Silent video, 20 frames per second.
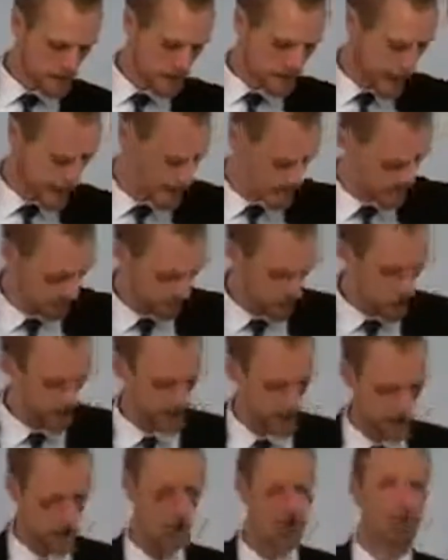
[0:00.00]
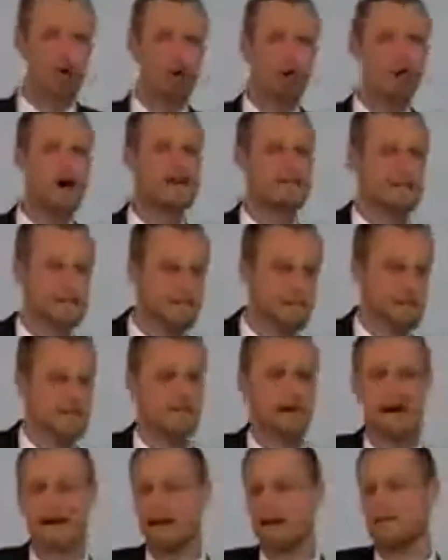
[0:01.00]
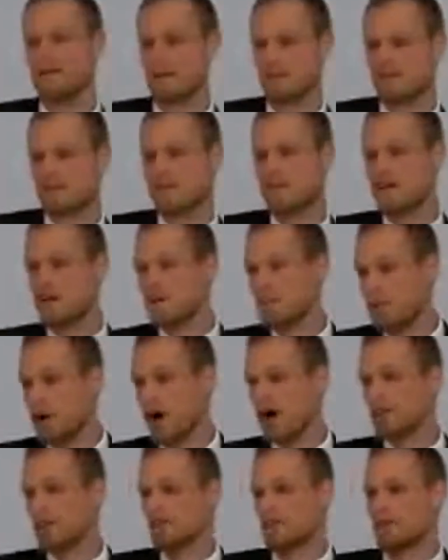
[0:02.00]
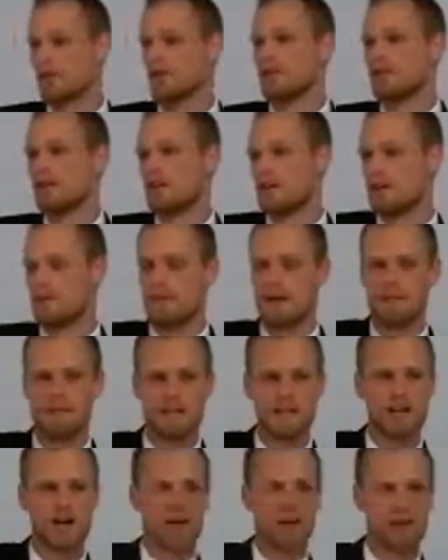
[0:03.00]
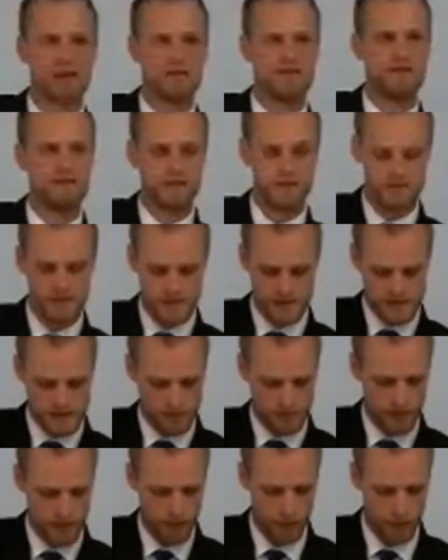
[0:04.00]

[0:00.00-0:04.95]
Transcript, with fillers: Lamech thought that Noah was the Messiah, and that's possible. Maybe he got confused by